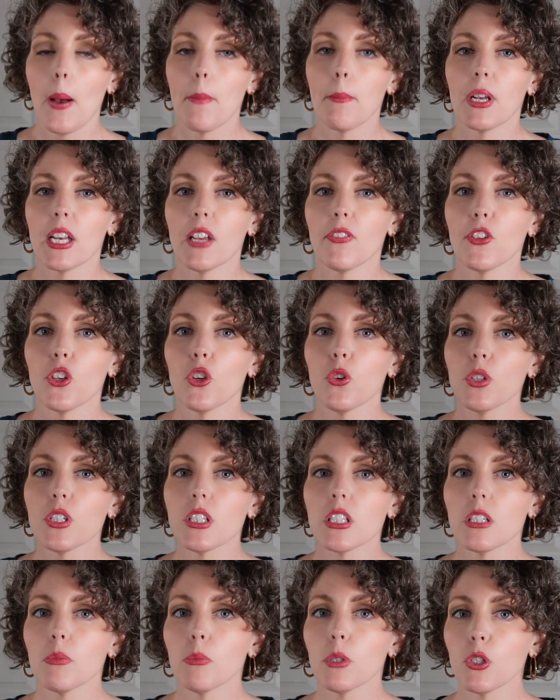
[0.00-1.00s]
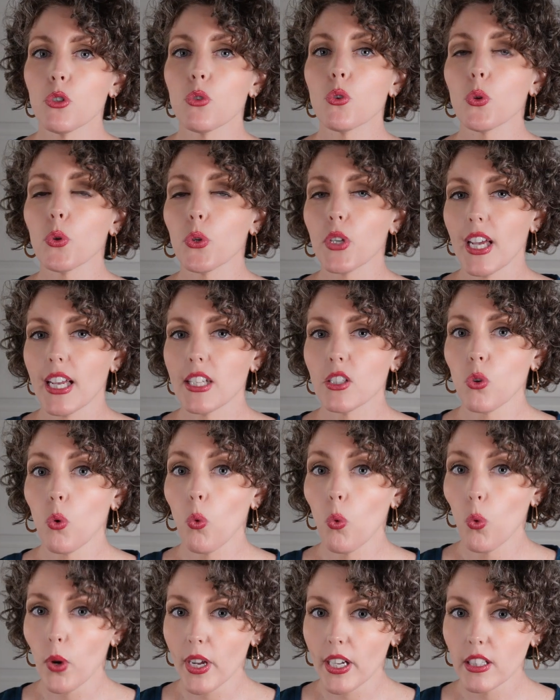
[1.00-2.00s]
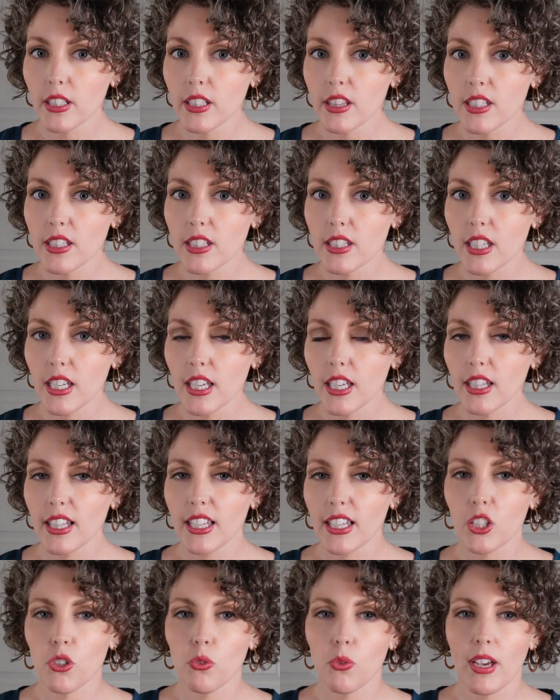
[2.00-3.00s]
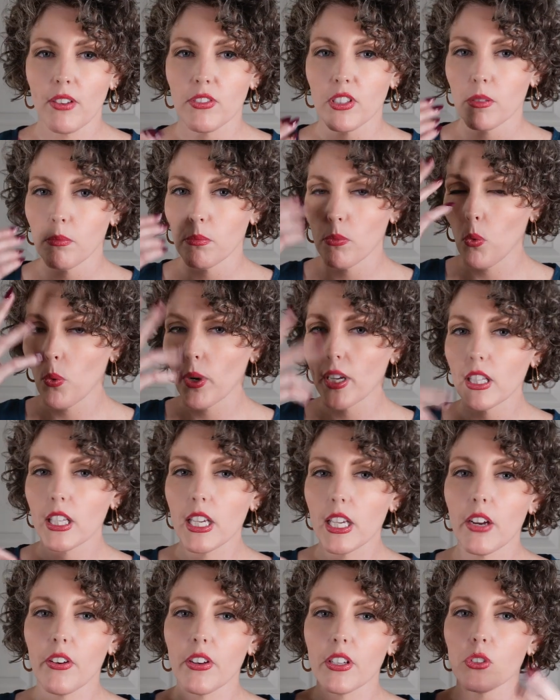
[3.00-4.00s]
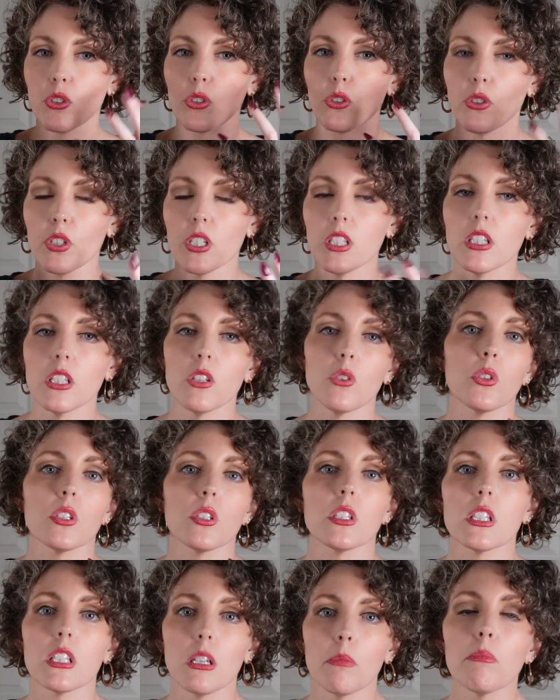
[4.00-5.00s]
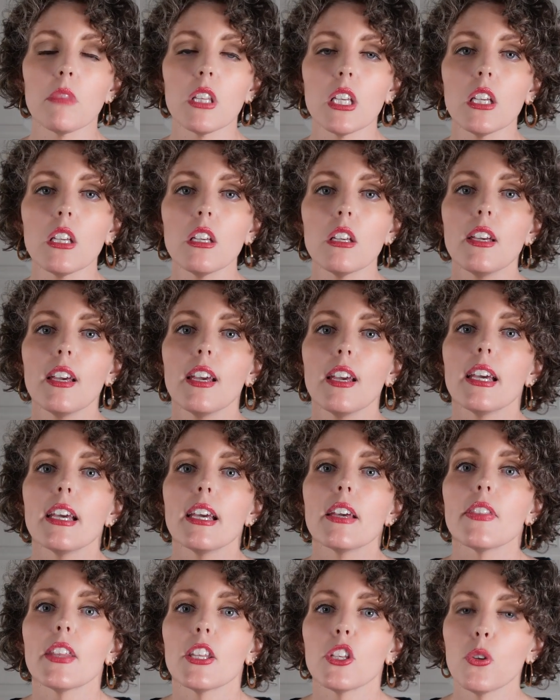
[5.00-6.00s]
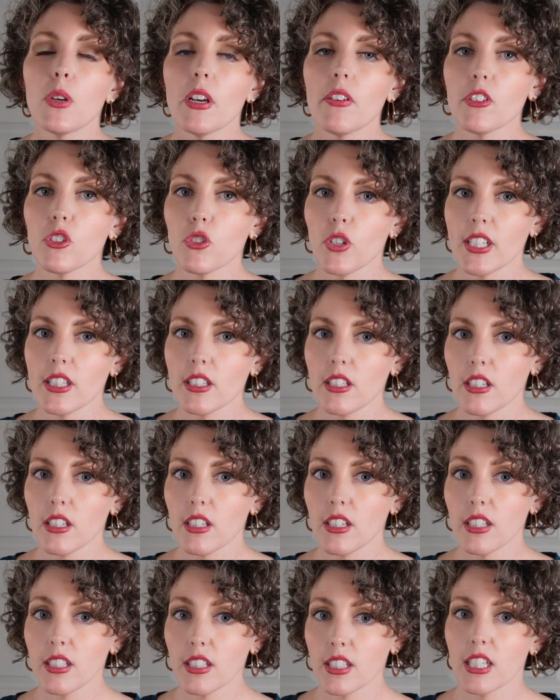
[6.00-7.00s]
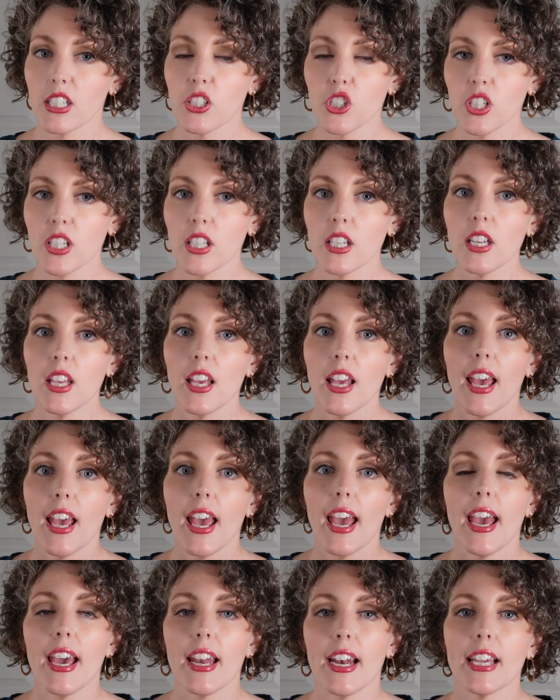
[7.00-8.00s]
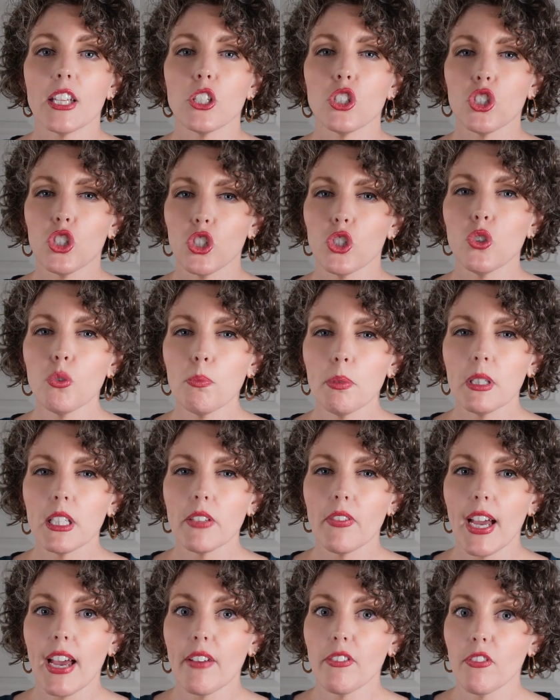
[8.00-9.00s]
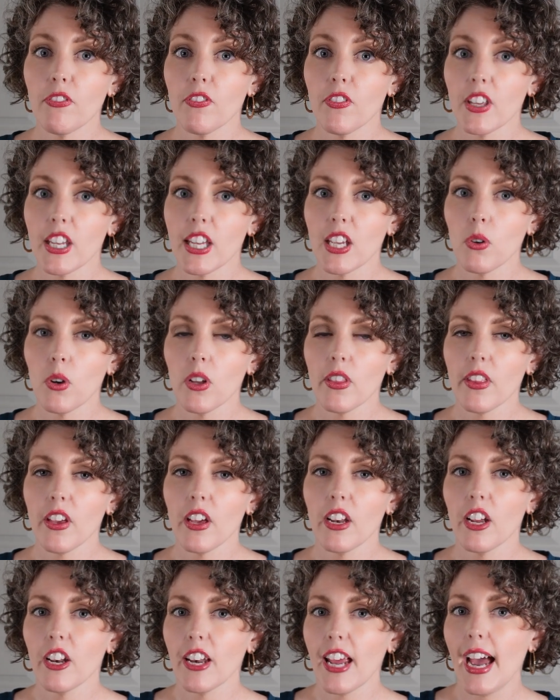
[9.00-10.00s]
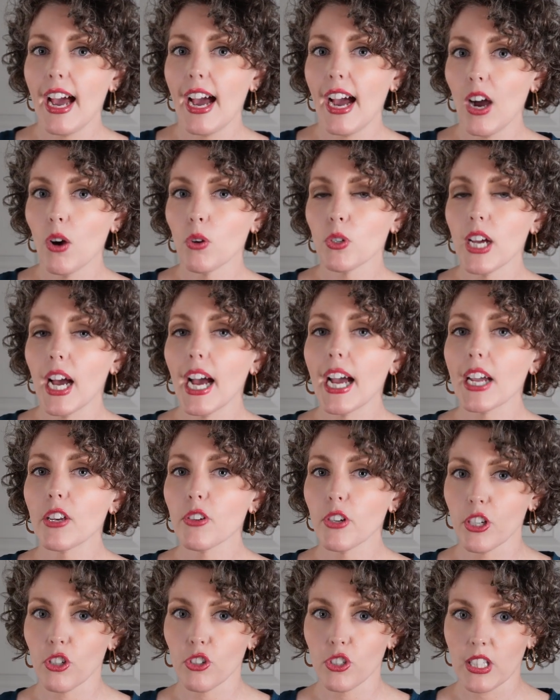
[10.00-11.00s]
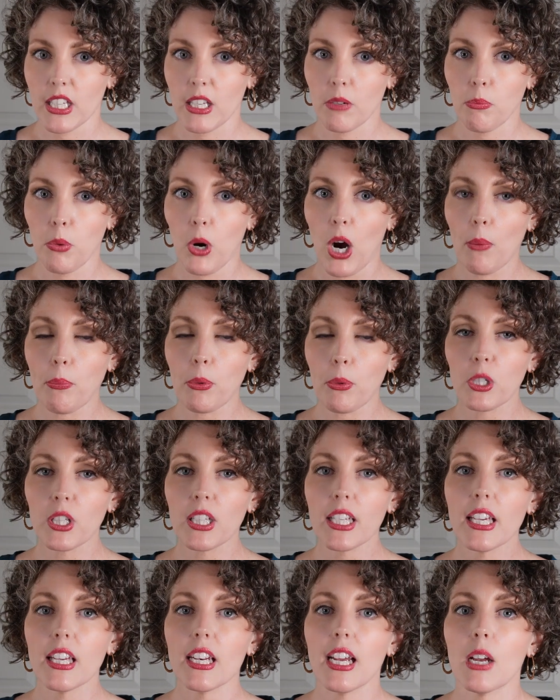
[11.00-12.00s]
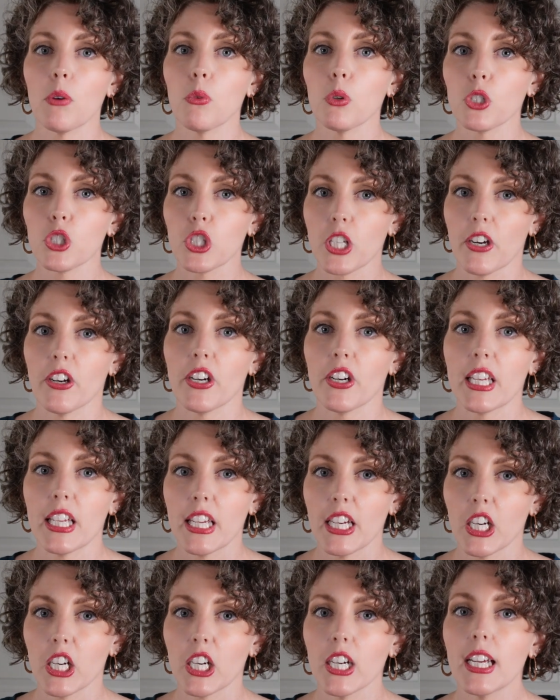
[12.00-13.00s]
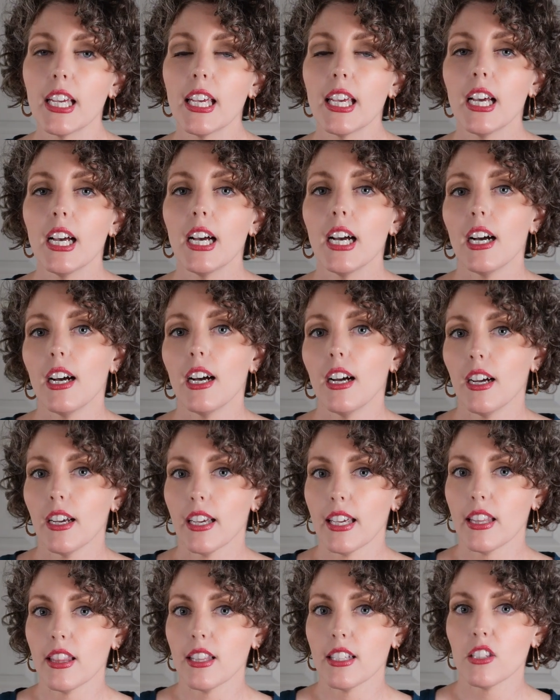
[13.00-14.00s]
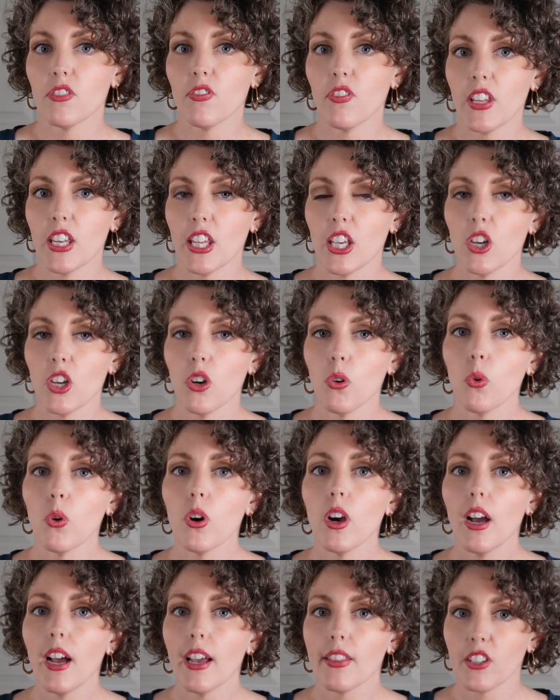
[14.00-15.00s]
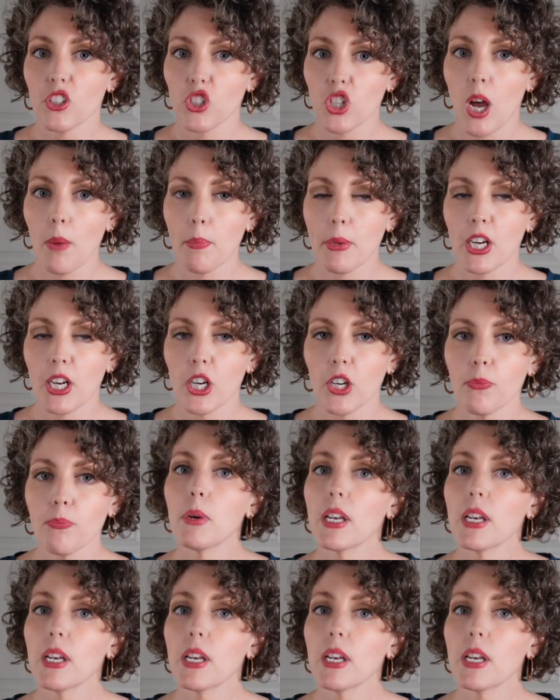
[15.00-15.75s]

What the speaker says: But if you're someone who creates oil in the skin, like you have some oily areas or greasy or something, then you have a dry skin condition. And I do believe I have a video on that, on how to hydrate your skin properly, and I will share it here in this video at the top here.